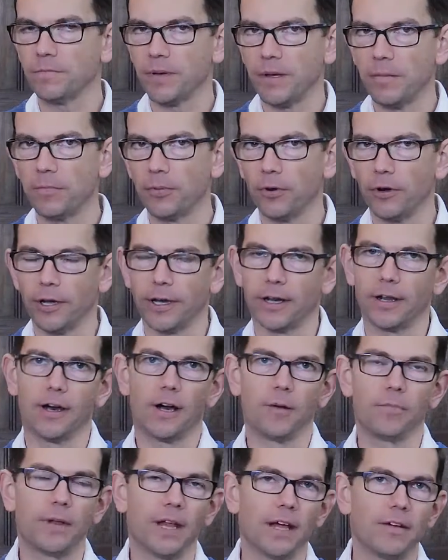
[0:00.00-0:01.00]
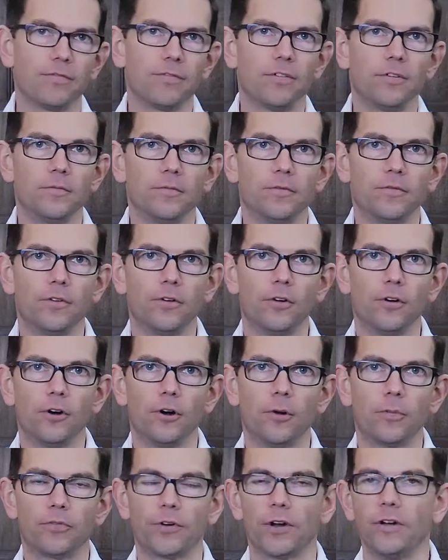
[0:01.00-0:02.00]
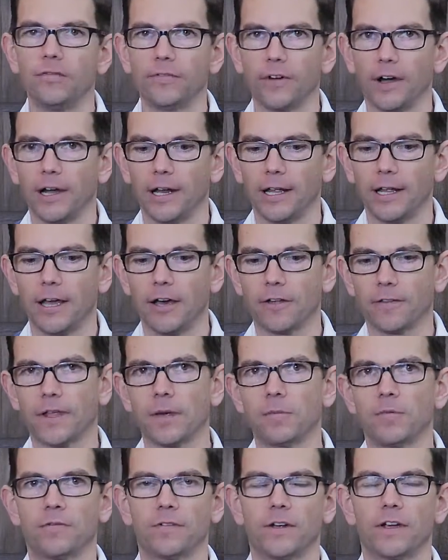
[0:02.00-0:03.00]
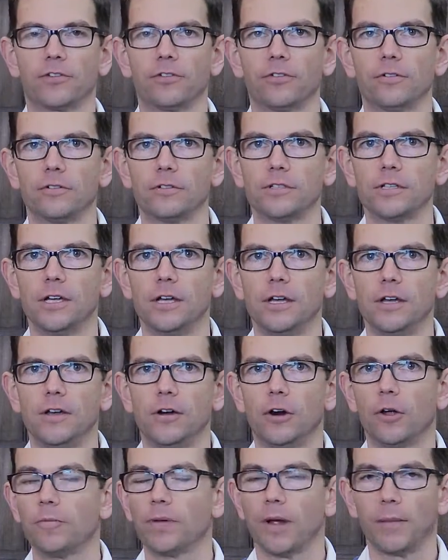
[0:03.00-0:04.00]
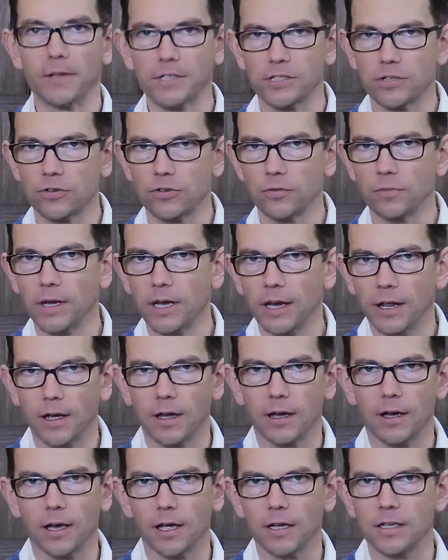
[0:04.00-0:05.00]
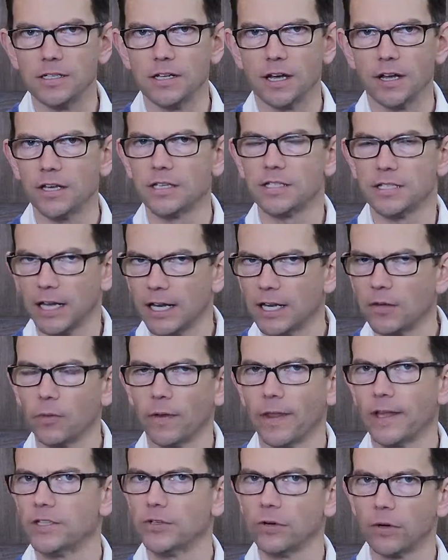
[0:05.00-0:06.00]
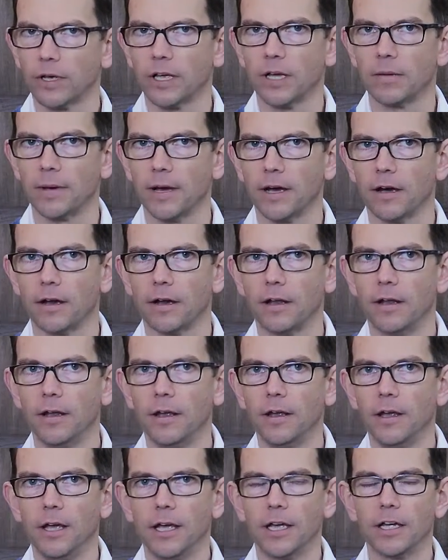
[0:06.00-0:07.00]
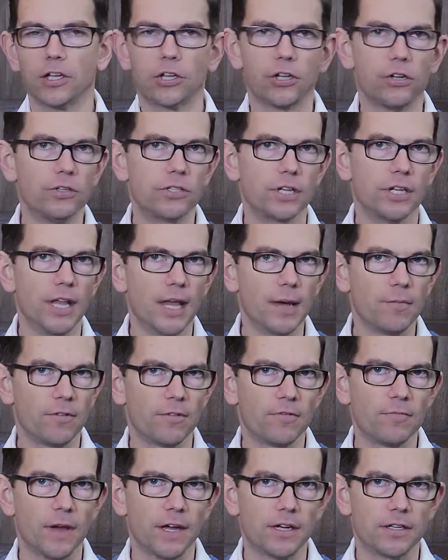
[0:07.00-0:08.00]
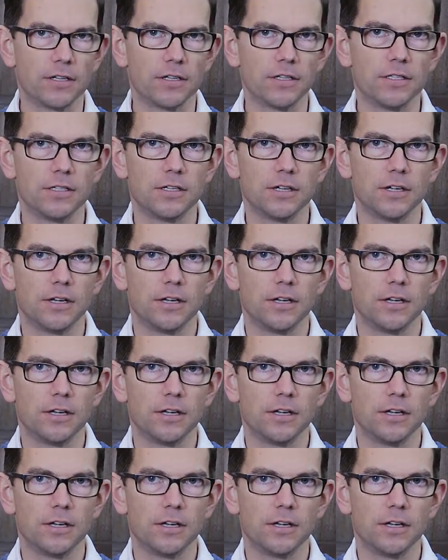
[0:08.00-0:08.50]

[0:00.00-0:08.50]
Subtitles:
Pinpoint, our platform for profiling healthcare professionals on public social media and understanding what they're talking about, includes a number of measures